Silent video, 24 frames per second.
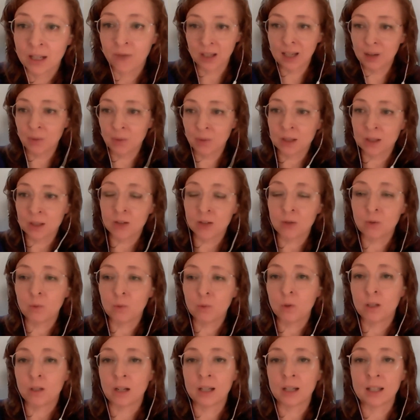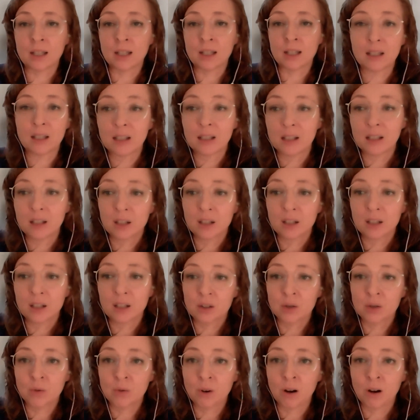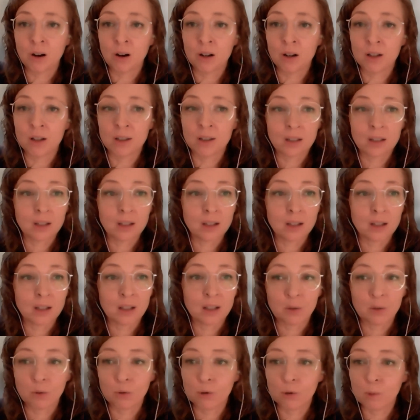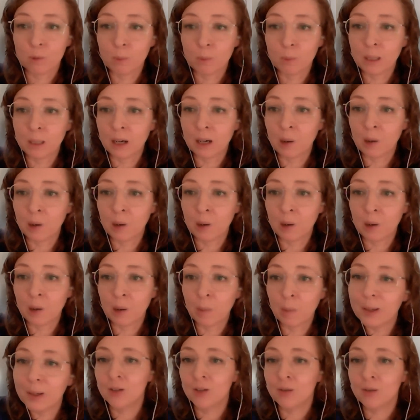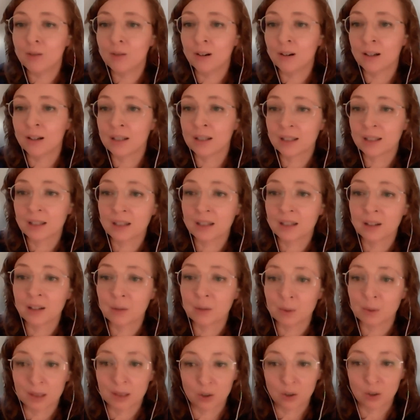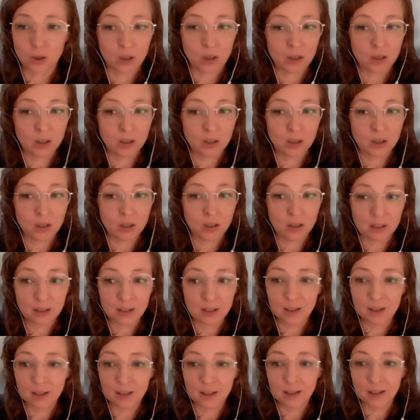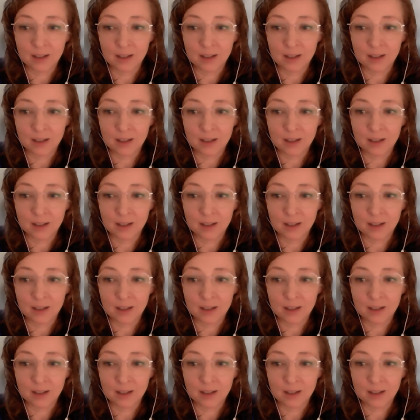Is there anyone who would like to speak up and to ask a question?